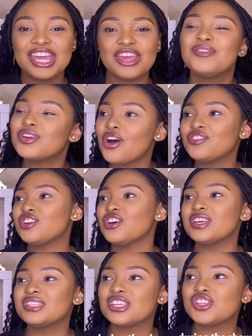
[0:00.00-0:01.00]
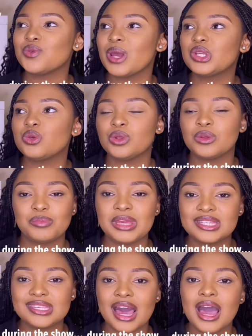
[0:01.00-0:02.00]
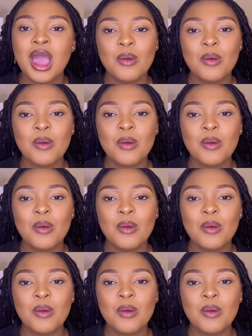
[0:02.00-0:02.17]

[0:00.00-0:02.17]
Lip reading: even after his situation with Peter.